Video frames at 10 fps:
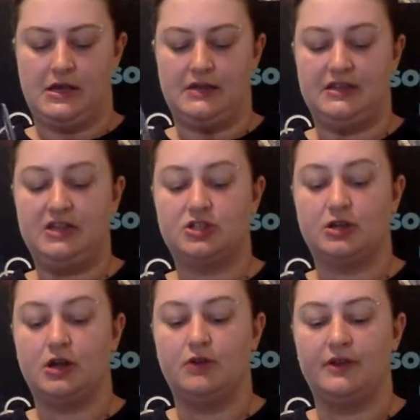And to each
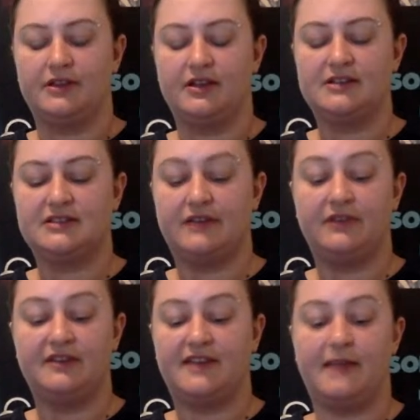their own. Like there is
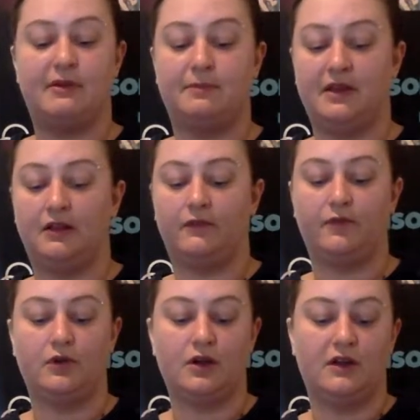definitely a time and a place
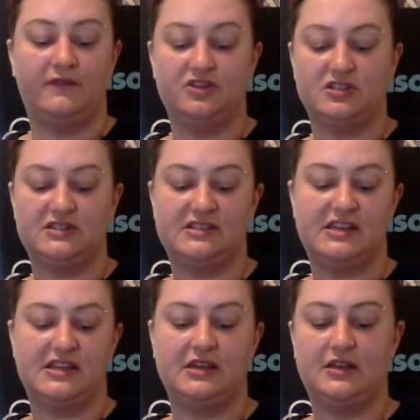for
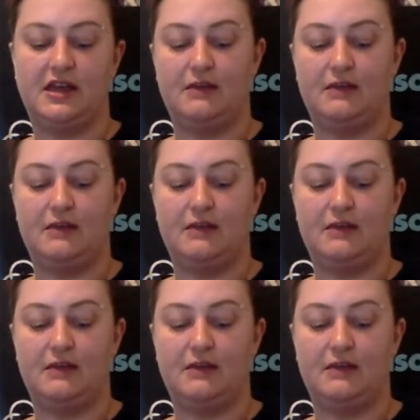efficiency